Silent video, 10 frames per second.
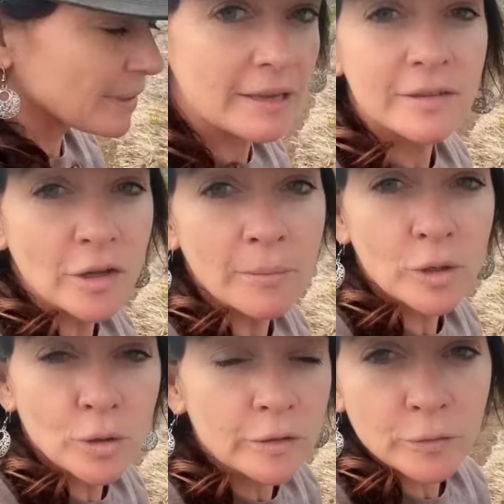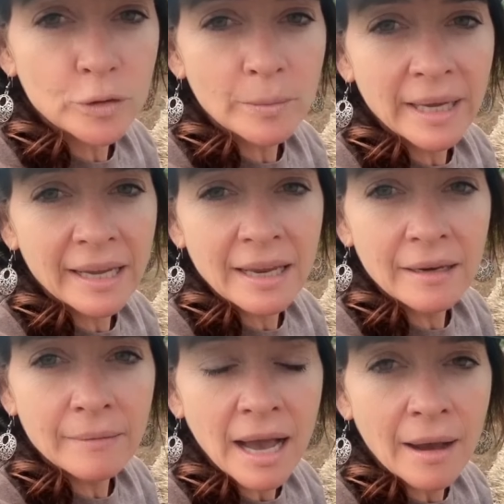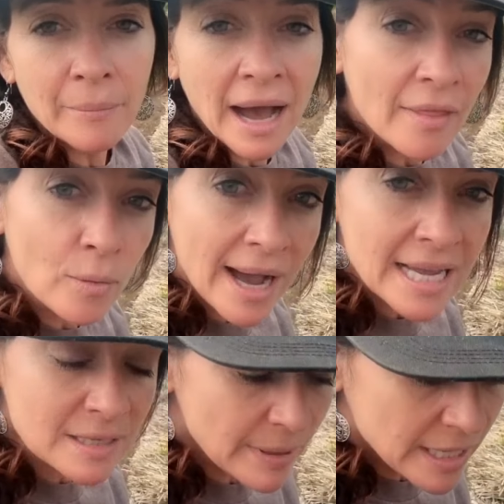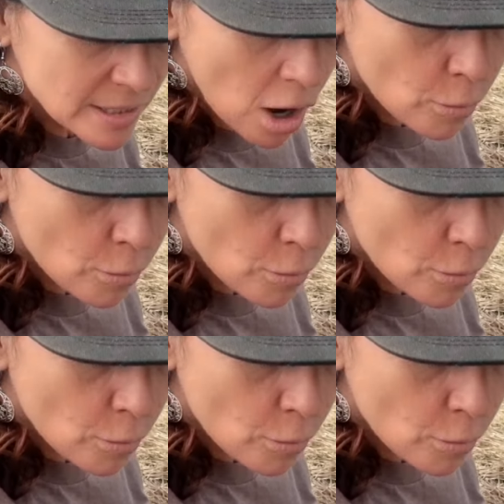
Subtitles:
be so useful to me in other ways, because